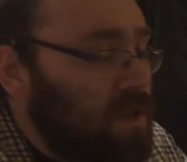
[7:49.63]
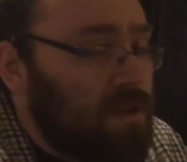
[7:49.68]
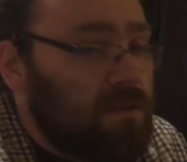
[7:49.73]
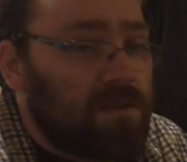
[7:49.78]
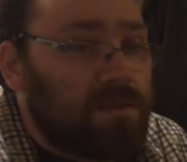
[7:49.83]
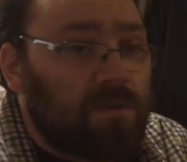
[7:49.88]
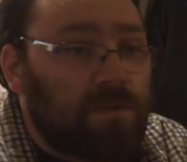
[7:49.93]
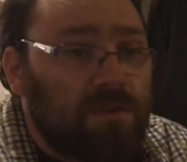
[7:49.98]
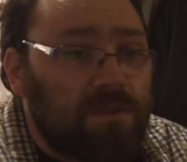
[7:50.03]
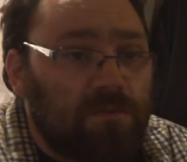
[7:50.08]

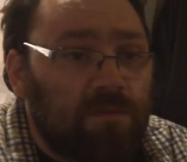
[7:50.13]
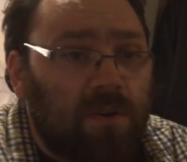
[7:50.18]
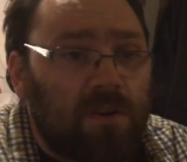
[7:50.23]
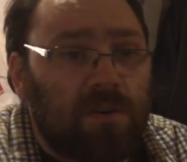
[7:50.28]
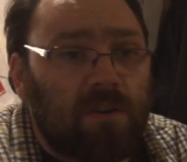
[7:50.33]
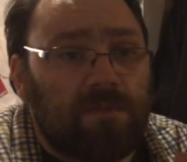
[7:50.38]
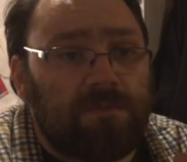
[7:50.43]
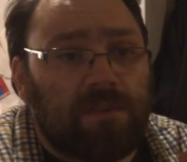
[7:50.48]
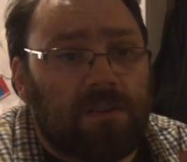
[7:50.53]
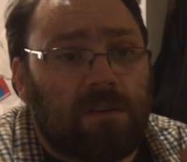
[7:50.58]
This one's My
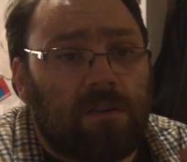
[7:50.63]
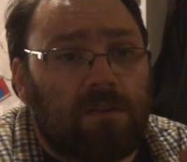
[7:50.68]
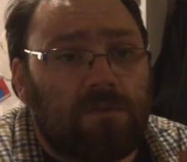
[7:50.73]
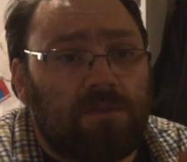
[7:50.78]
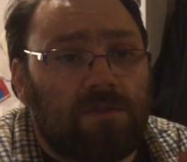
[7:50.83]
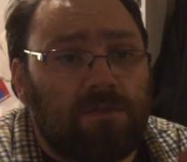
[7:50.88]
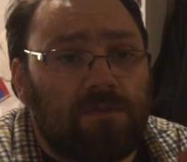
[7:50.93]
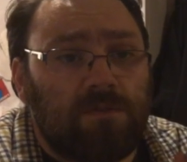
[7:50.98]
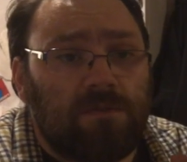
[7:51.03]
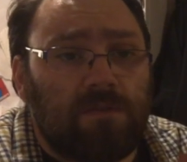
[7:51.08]
Life's
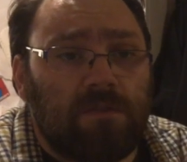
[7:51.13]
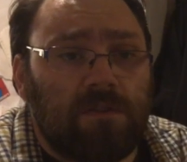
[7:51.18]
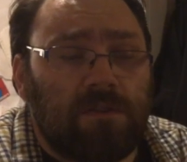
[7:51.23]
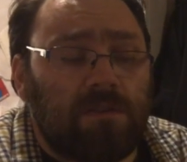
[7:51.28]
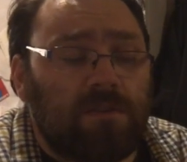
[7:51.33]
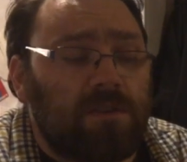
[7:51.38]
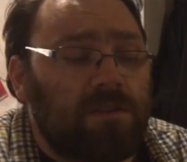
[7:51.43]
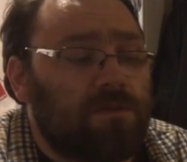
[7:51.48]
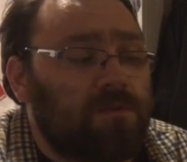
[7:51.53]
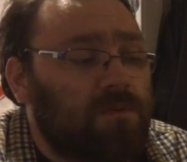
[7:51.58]
Cartoon.
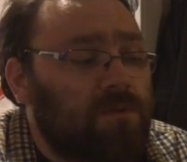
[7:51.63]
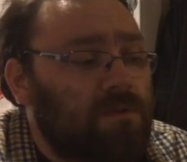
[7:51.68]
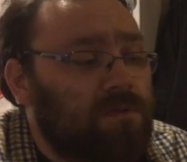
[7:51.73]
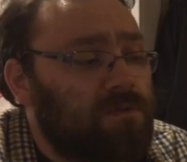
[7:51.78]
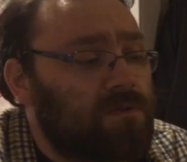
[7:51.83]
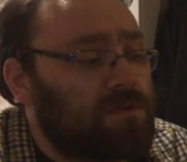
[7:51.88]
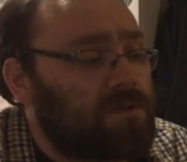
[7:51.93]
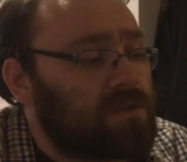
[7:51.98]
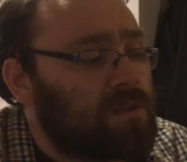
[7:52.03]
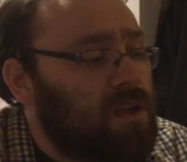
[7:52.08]
This
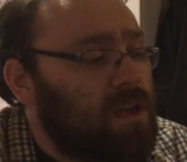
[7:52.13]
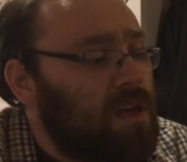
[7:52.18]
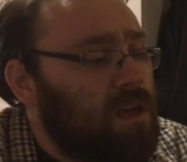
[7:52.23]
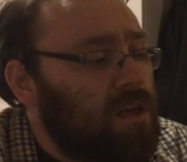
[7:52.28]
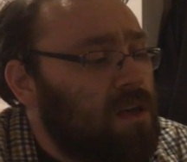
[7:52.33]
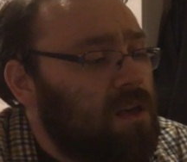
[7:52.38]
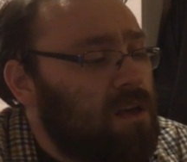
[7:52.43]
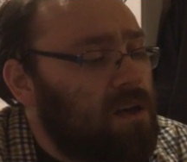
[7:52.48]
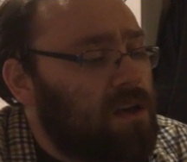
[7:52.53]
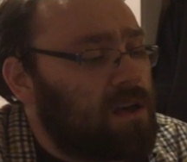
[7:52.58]
was
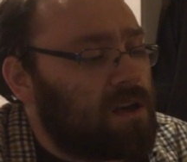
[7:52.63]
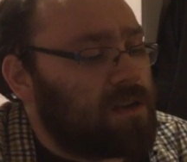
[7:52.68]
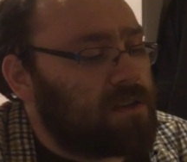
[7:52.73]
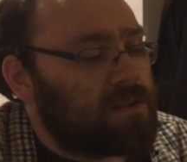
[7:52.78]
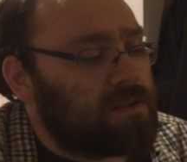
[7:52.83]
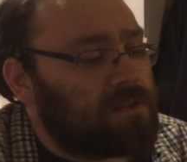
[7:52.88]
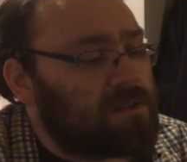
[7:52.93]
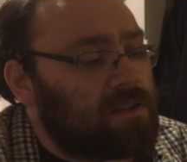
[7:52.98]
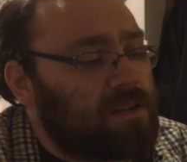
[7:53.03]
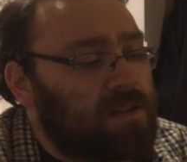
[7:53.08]

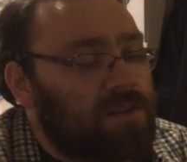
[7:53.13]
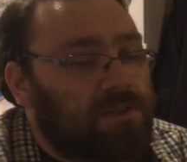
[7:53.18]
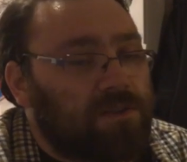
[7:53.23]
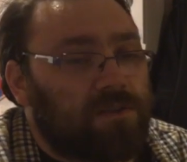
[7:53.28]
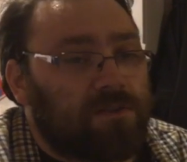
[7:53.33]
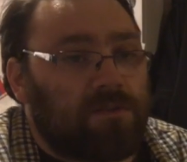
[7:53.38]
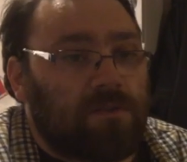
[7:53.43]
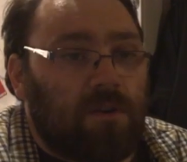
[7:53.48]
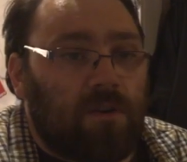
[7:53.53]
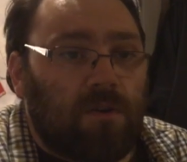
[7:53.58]
a
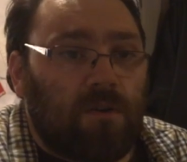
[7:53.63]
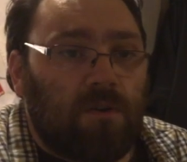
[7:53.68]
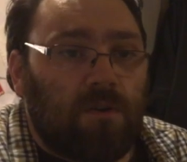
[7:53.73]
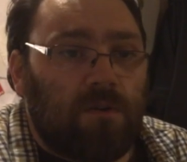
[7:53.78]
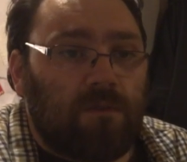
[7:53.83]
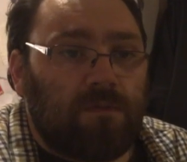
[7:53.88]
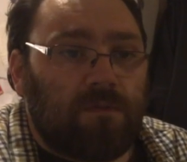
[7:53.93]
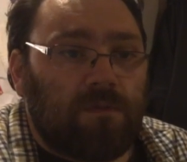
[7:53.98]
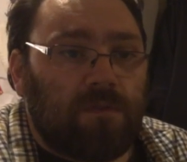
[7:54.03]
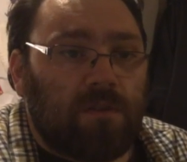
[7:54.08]
selection
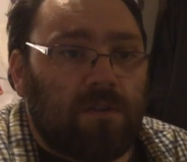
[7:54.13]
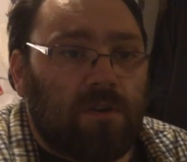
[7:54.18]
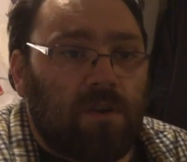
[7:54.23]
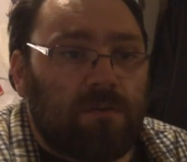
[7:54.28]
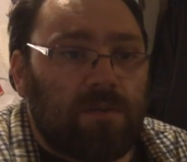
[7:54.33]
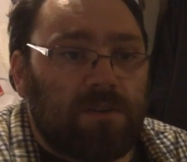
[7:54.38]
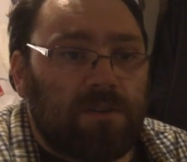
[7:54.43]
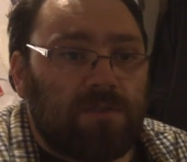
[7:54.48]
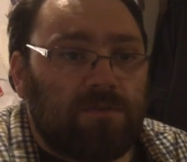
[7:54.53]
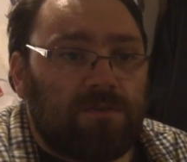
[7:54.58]
of
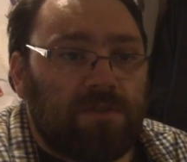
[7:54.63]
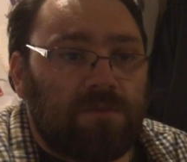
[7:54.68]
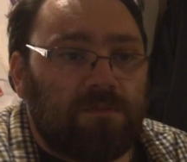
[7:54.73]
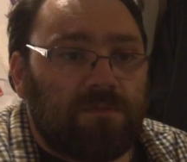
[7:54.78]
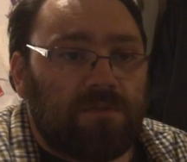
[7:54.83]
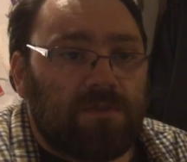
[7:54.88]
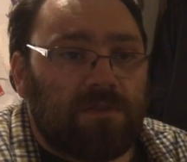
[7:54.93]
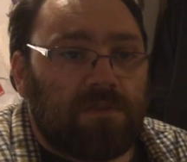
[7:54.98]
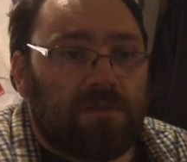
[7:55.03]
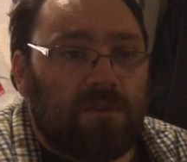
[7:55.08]
comic
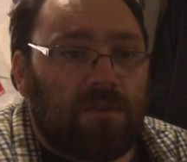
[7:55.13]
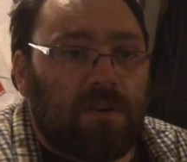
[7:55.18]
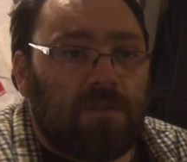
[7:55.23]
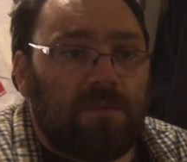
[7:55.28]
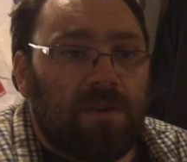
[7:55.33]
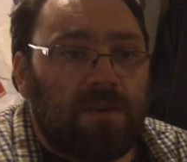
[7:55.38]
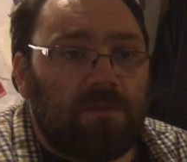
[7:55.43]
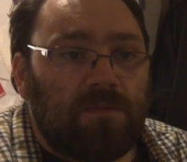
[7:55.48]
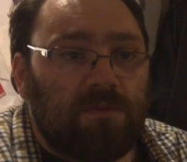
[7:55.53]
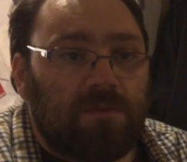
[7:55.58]
strips that I
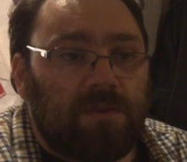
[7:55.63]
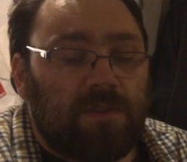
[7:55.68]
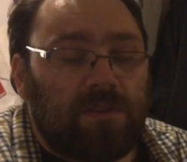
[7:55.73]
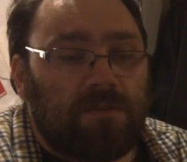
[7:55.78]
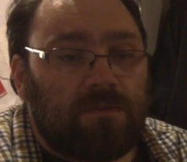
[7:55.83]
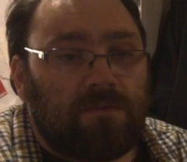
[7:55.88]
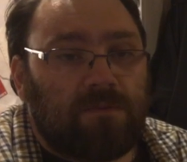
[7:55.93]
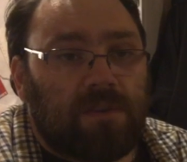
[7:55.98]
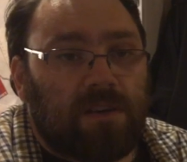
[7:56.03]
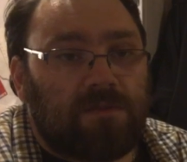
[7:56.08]
made between
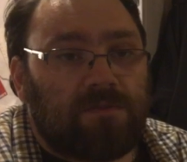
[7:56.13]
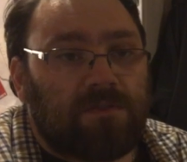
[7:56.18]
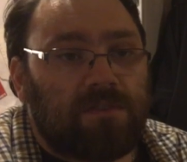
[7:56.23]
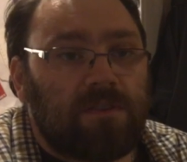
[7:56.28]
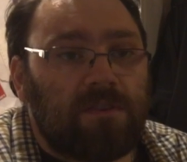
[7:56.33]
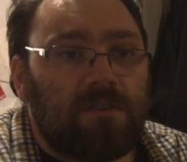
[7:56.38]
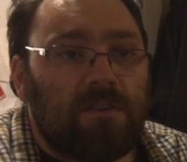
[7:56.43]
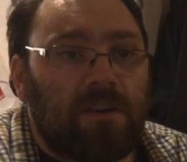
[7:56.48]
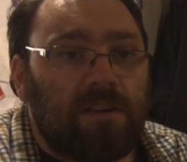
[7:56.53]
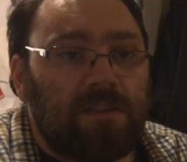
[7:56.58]
two
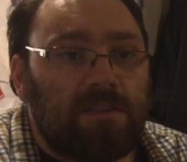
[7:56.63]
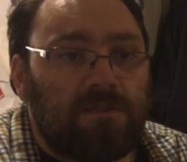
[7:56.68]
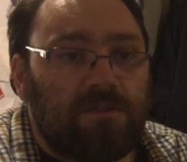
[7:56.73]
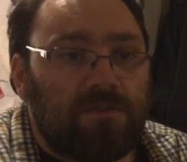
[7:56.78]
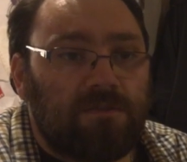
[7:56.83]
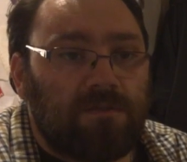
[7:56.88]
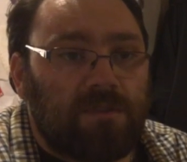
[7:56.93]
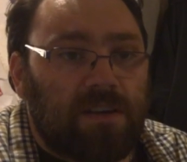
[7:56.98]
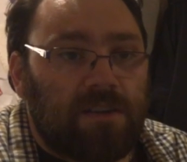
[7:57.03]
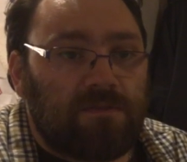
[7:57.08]
thousand nine and
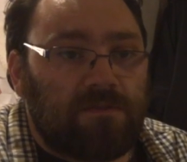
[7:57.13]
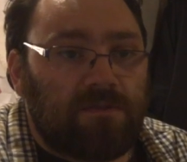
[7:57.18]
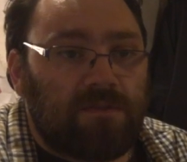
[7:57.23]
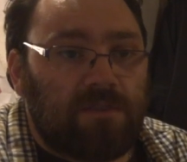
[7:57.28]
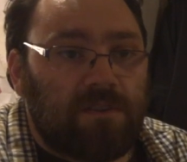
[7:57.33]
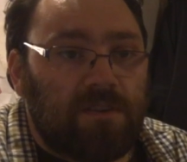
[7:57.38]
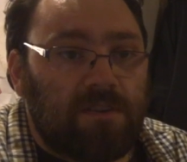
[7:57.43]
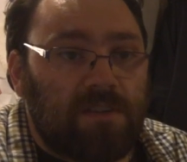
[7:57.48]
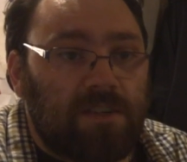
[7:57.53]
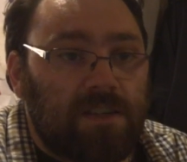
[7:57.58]
two thousand
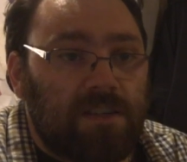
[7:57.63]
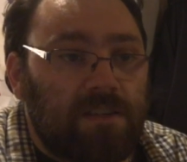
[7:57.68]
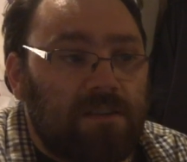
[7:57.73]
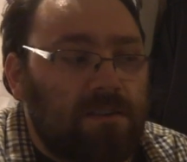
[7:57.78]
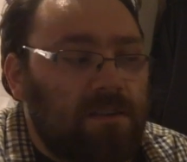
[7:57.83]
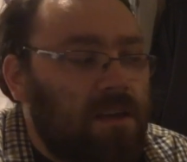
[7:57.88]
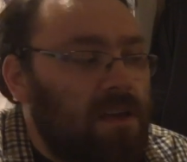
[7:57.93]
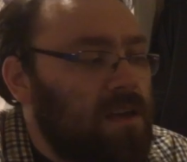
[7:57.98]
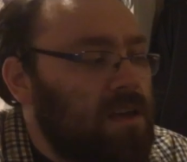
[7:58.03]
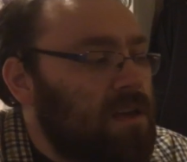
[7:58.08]
thirteen.
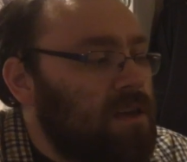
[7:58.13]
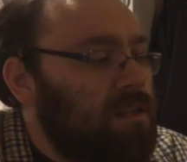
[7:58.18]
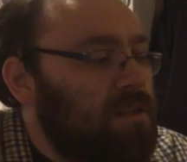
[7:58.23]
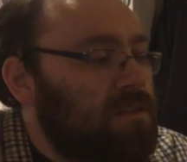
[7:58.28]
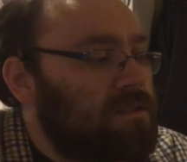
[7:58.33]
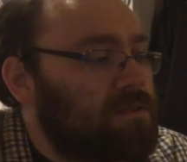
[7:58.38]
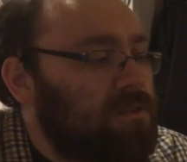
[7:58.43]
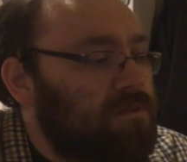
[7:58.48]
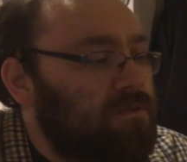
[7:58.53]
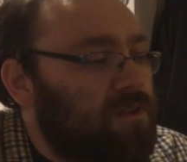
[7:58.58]

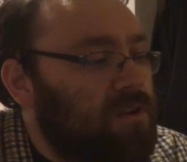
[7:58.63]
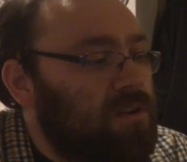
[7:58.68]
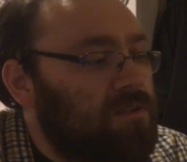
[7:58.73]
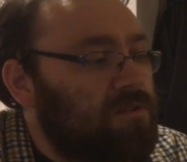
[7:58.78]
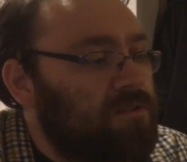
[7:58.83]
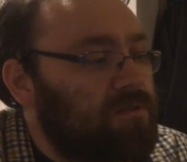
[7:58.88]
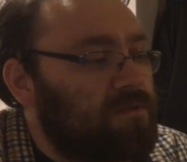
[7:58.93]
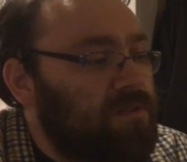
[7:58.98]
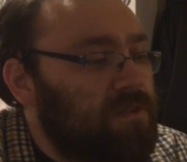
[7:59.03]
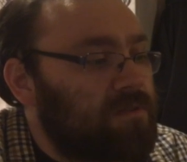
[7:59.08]
There's over one
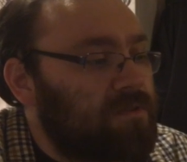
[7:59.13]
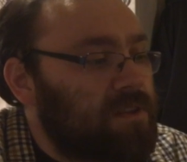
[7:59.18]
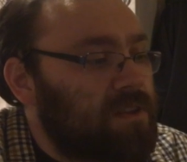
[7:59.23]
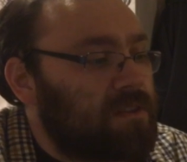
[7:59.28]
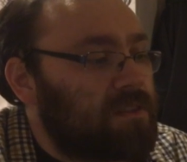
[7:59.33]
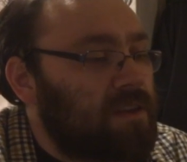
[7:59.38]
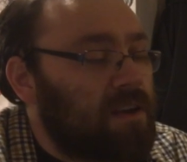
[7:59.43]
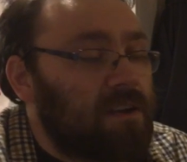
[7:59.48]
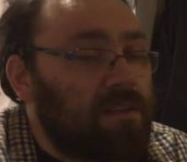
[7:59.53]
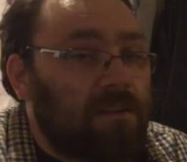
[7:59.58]
hundred and fifty
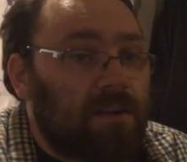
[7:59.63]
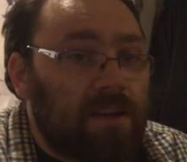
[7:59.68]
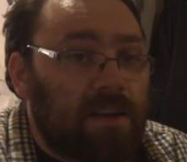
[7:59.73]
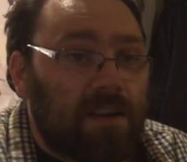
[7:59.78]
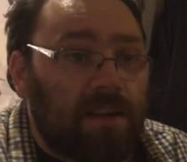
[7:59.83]
in there that I